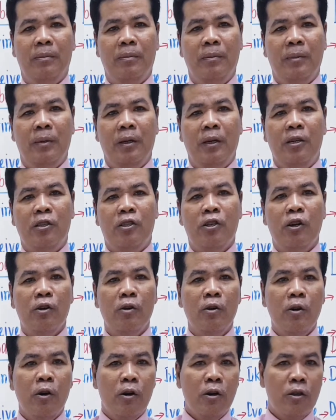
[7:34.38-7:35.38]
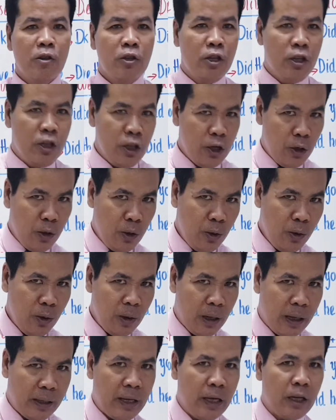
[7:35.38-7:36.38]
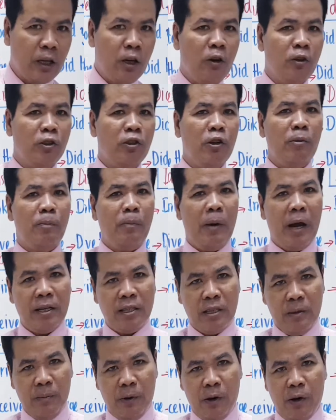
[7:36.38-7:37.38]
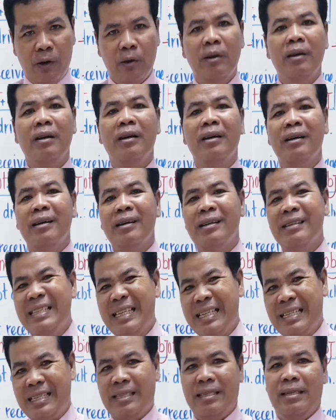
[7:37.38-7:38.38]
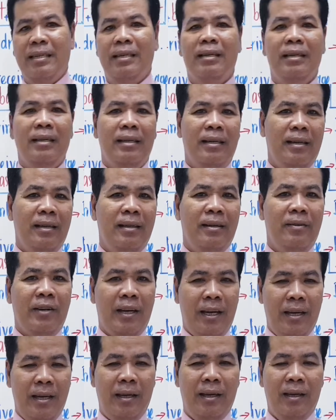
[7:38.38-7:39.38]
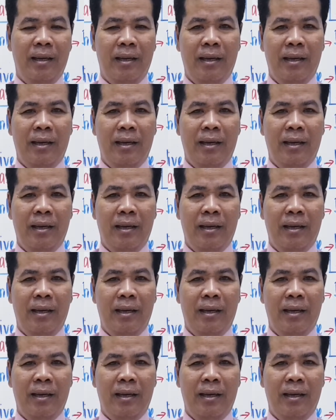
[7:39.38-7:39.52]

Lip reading: So to do and then go to the past simple, did, right?